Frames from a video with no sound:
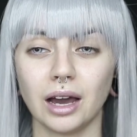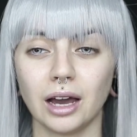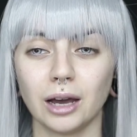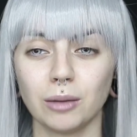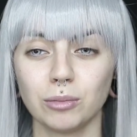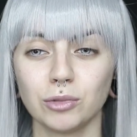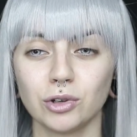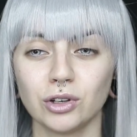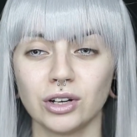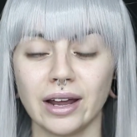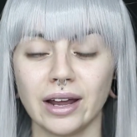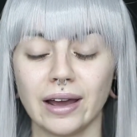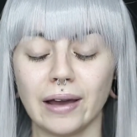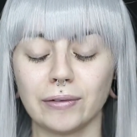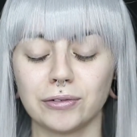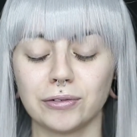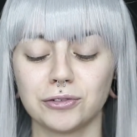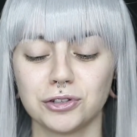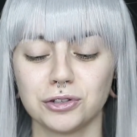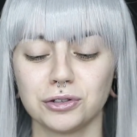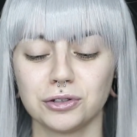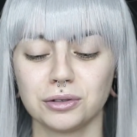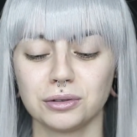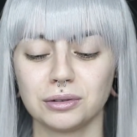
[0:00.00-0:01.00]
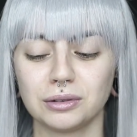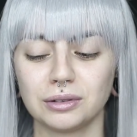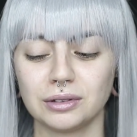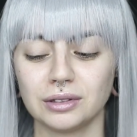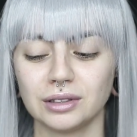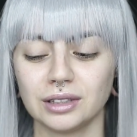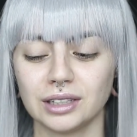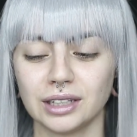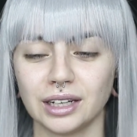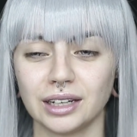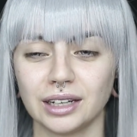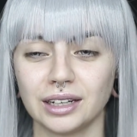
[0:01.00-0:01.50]
I'm gonna have to
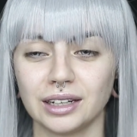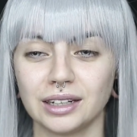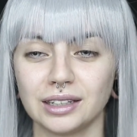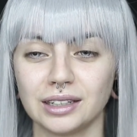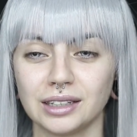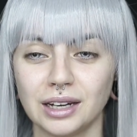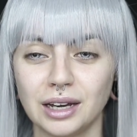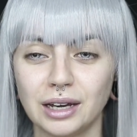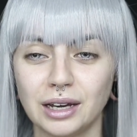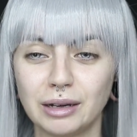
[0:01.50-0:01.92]
like